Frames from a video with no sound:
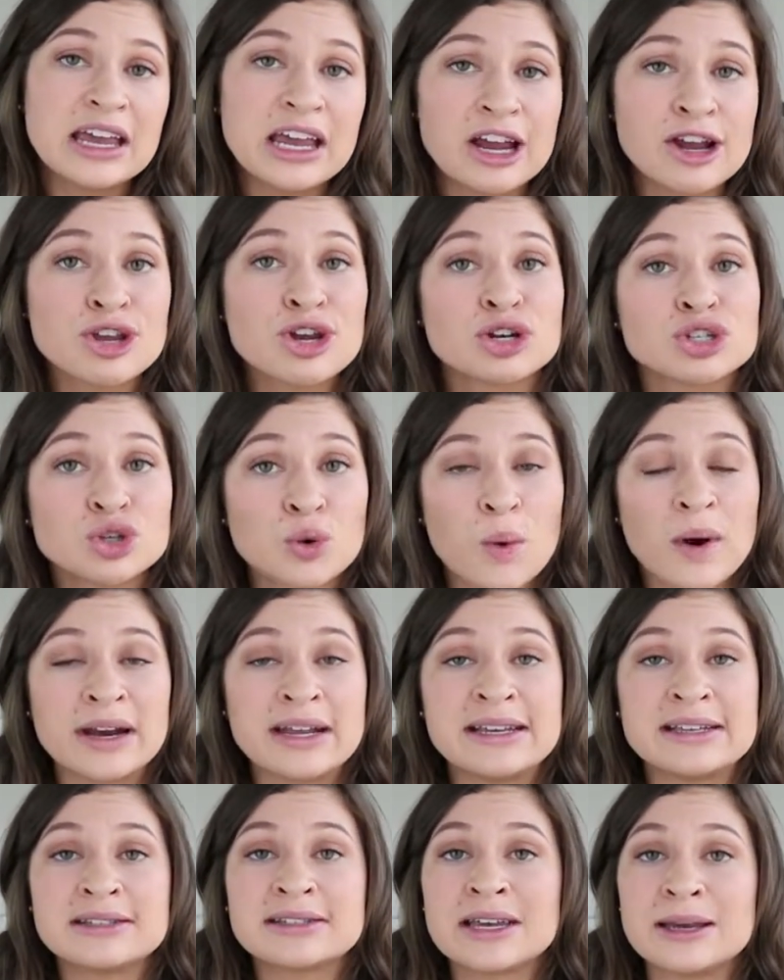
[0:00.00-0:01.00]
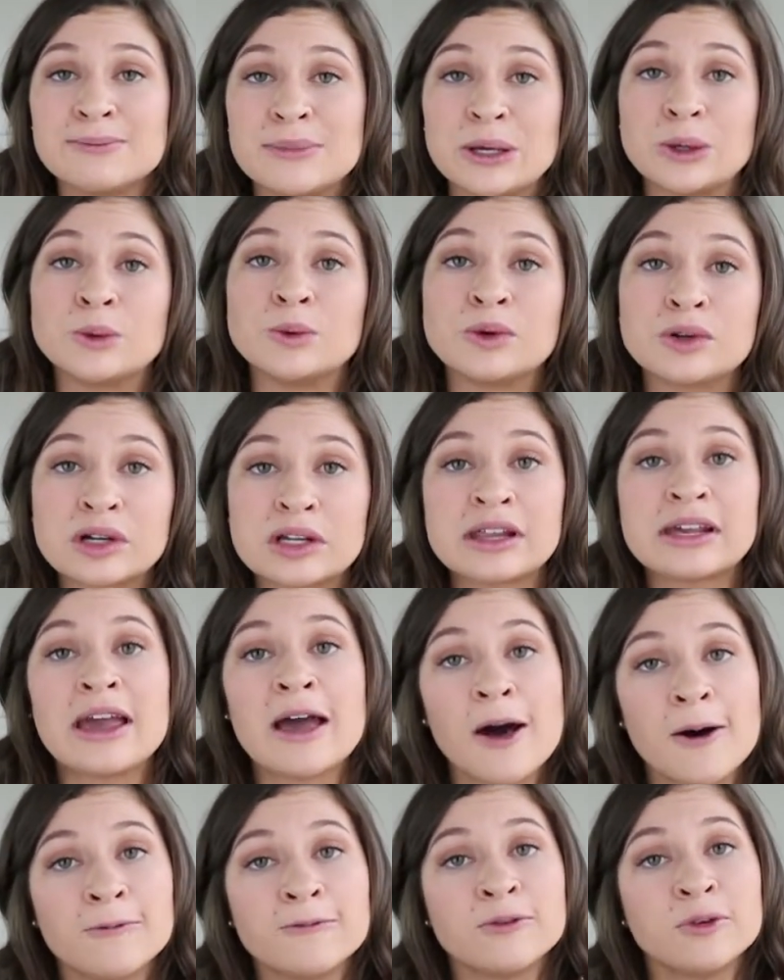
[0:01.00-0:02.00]
in your 20s can be really
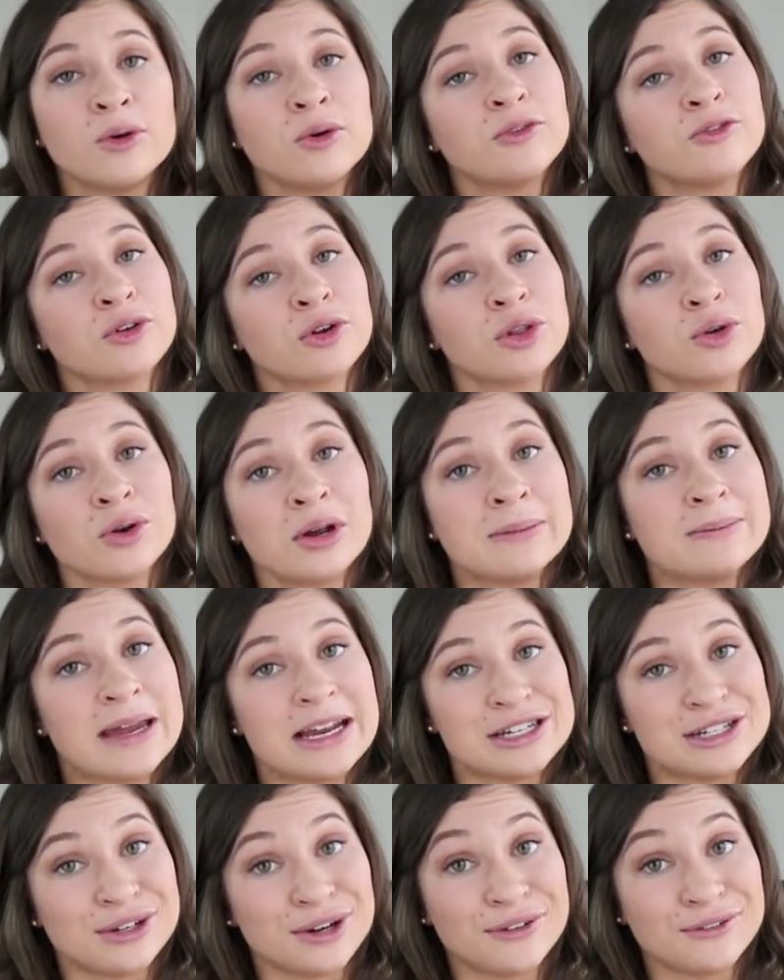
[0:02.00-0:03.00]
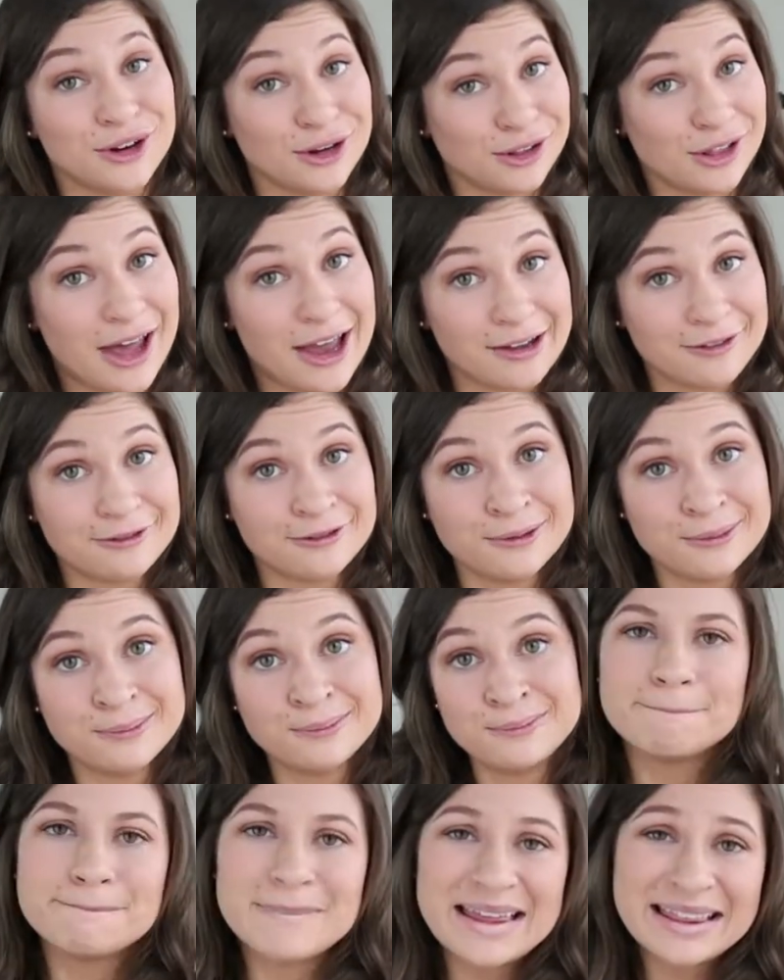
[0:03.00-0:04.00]
helpful for the remainder of your life.
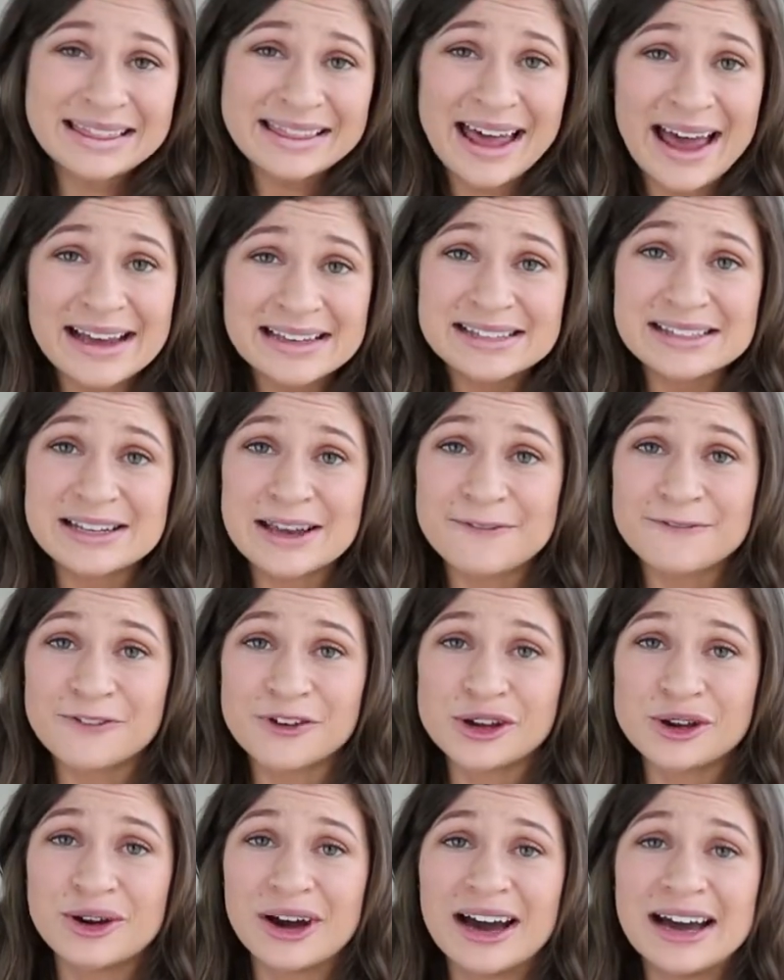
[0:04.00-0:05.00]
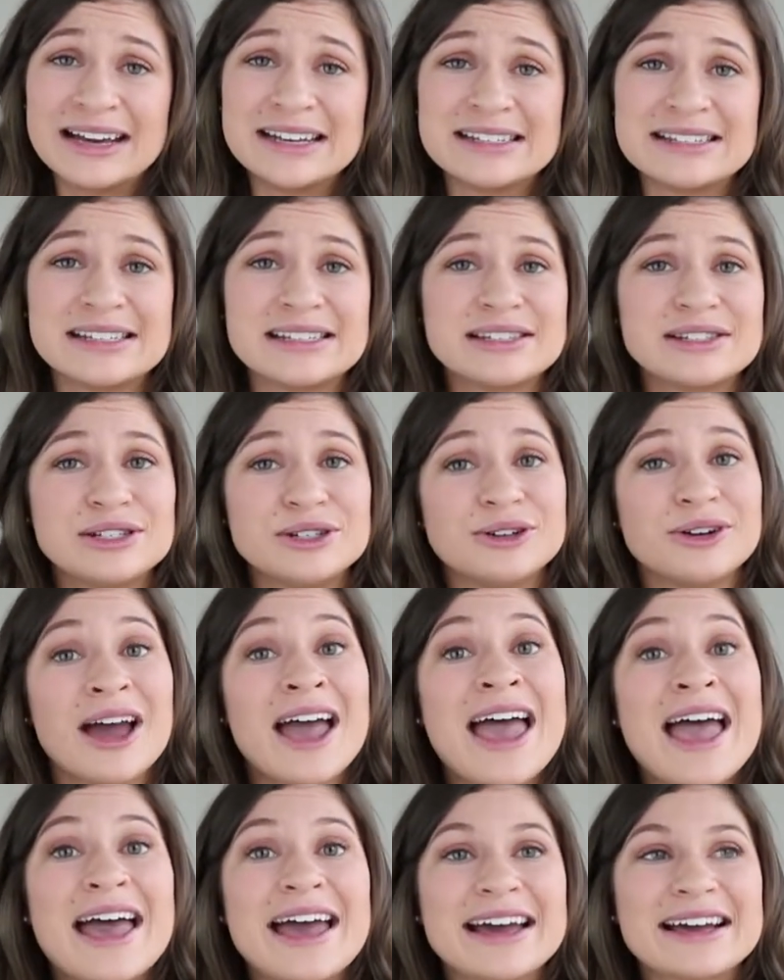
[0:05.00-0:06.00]
My last tip for you guys is to
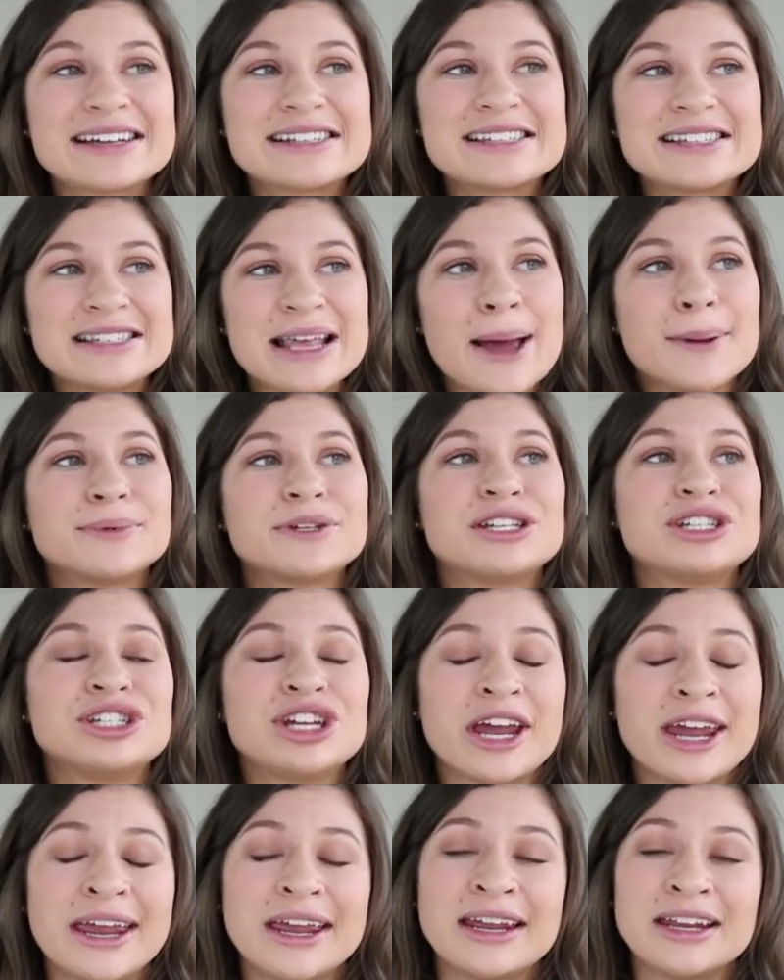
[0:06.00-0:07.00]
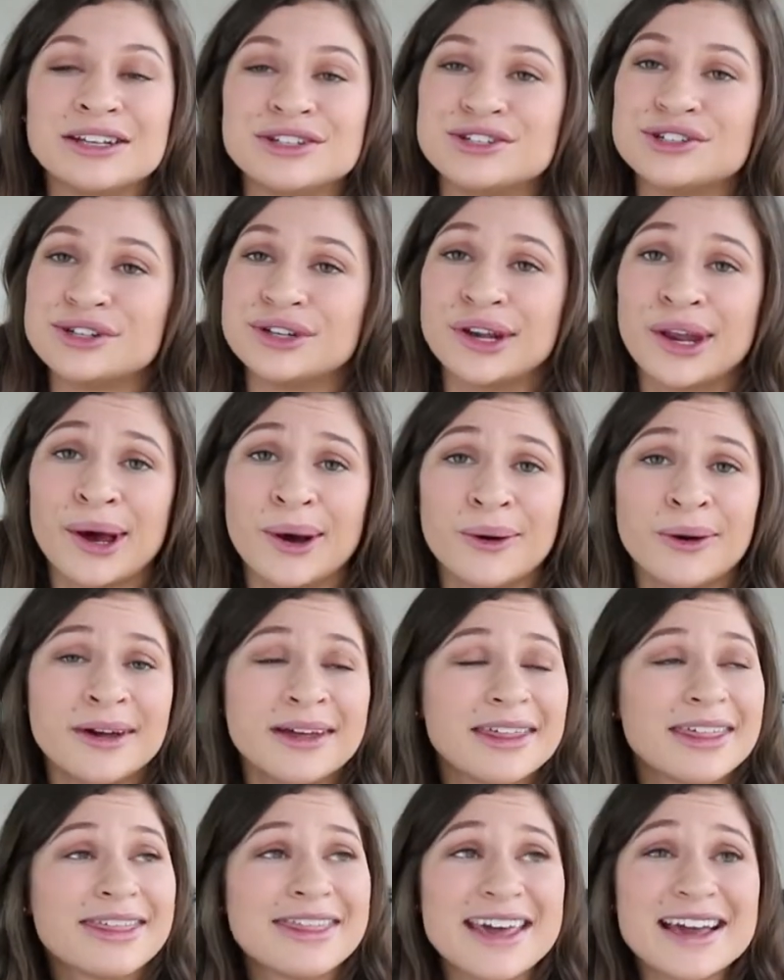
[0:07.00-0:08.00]
accept change. You know,
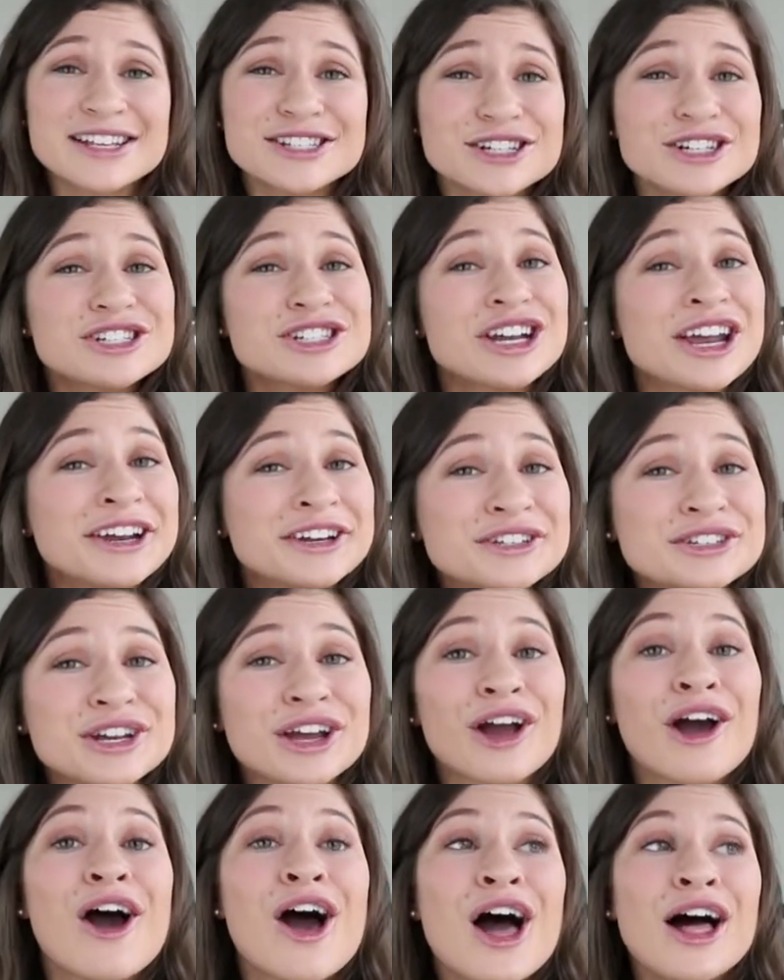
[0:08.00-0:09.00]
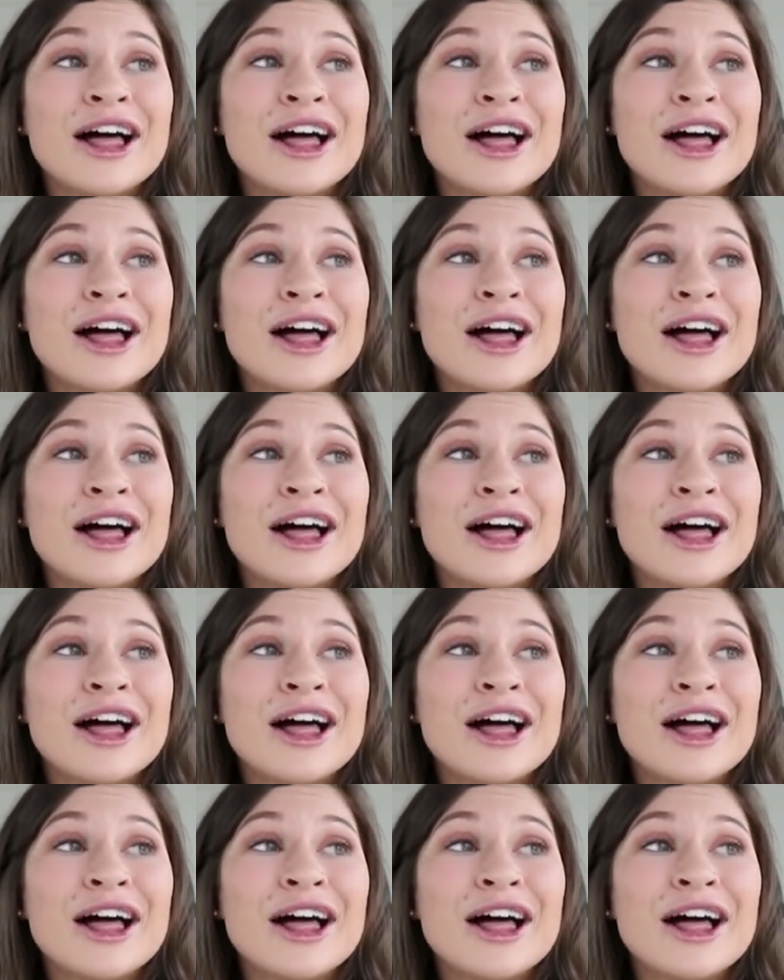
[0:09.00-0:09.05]
things are changing